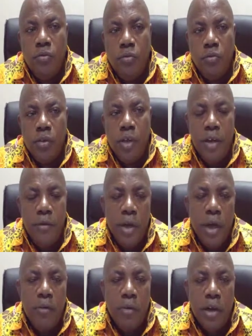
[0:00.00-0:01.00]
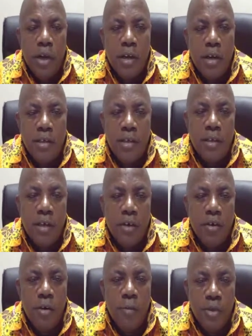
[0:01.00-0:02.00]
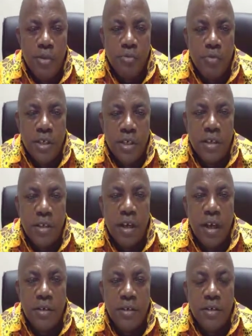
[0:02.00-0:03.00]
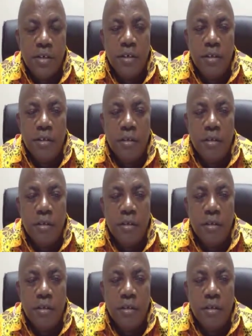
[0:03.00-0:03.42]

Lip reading: Today we are looking at the general economic situation in the country